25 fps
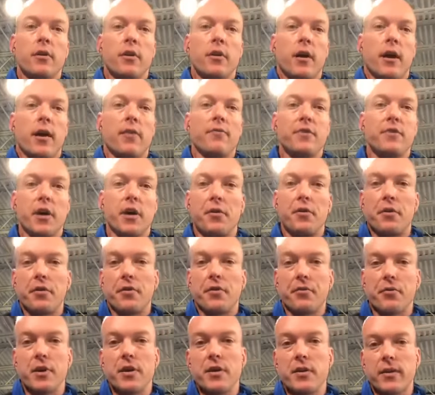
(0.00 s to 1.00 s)
I've done
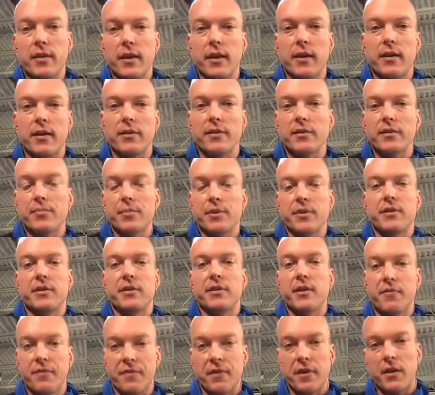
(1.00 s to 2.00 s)
3 things
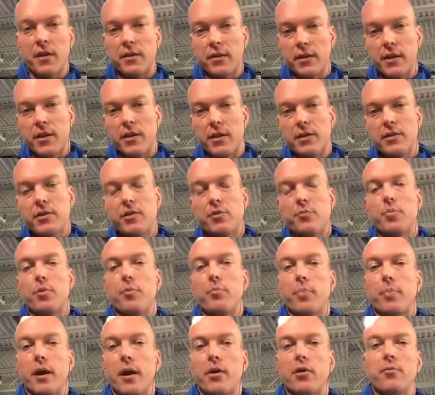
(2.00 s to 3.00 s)
specifically to
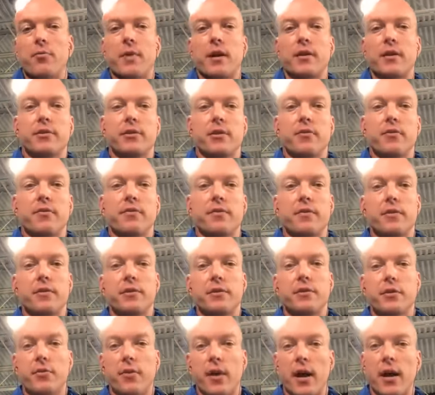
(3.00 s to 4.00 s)
prepare myself for the
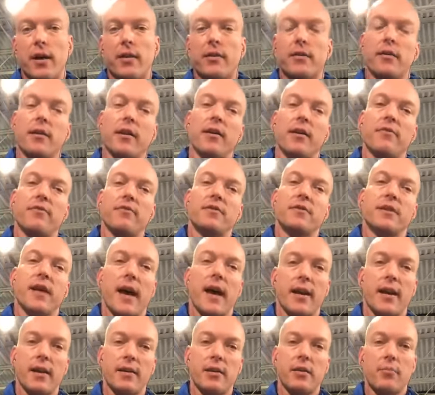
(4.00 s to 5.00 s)
squat. I've
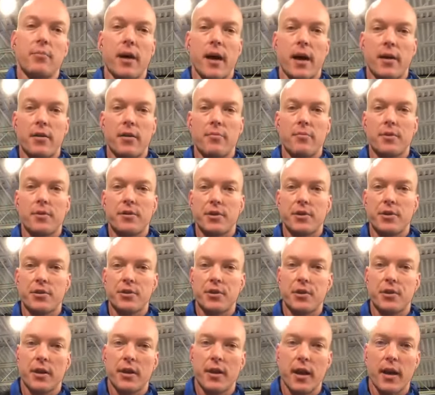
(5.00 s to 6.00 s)
sat in the bottom
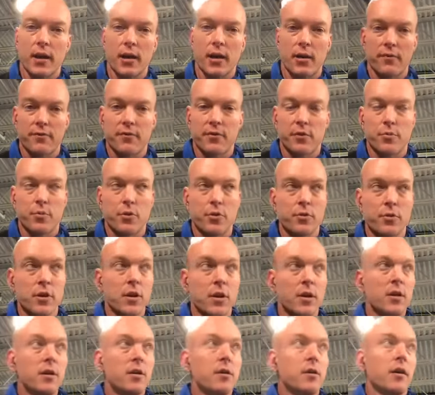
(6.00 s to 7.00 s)
position and got comfortable.
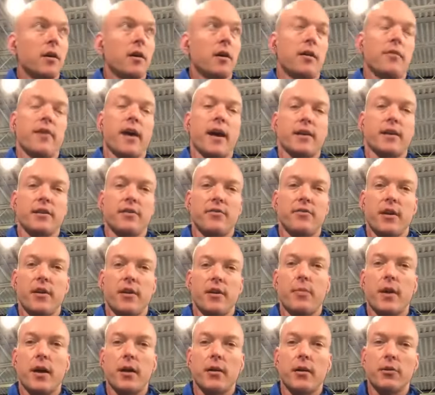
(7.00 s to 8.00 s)
I've activated
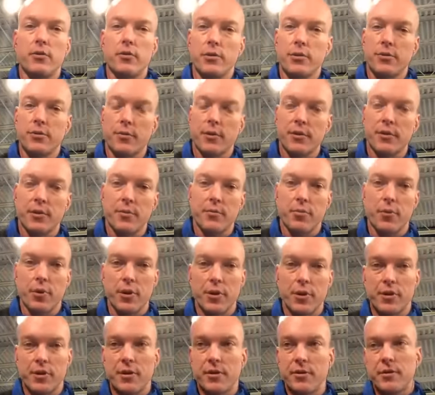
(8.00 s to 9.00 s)
my glutes with some
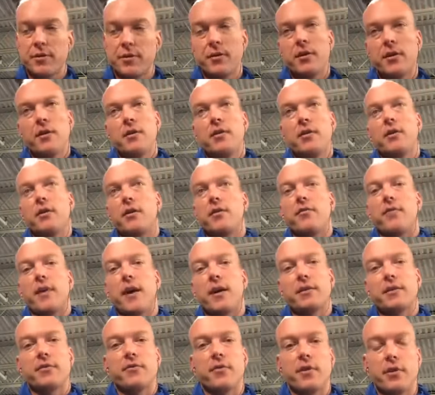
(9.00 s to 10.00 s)
bridges, and I've
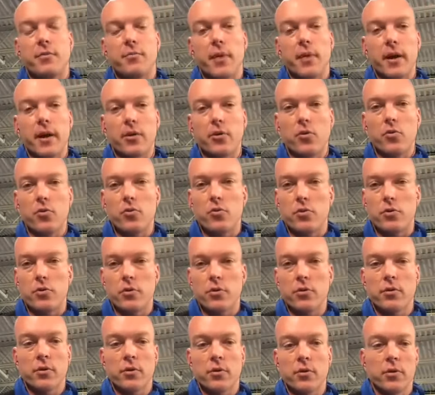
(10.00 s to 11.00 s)
activated my
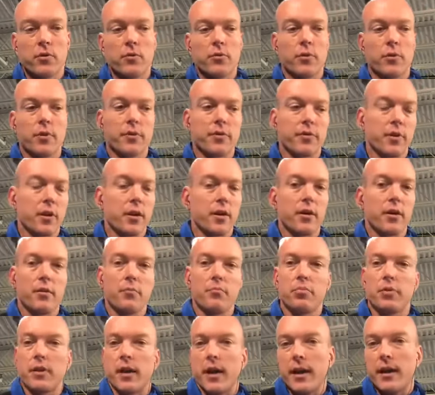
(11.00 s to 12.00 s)
core with a
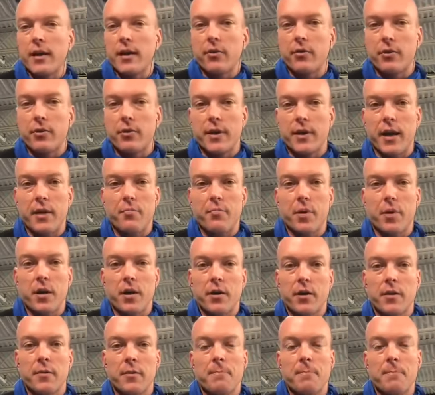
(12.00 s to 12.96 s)
plank or a dead bug.